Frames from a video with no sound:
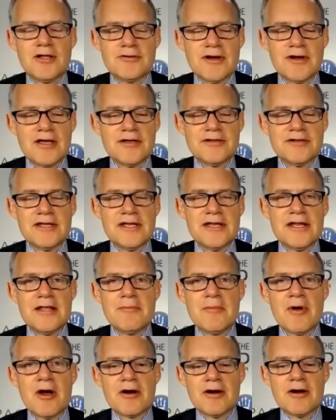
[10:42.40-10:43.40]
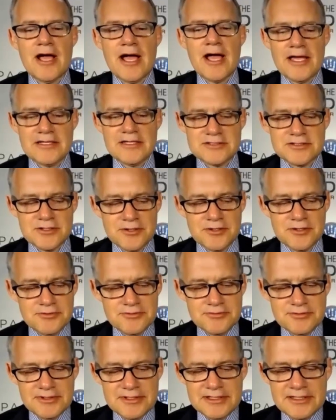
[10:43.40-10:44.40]
around in an MRI.
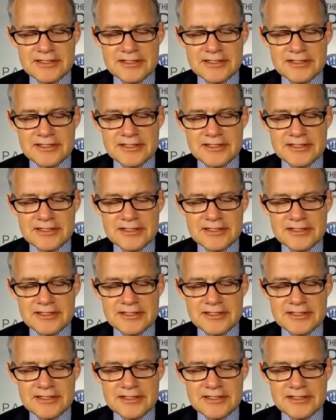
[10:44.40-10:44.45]
So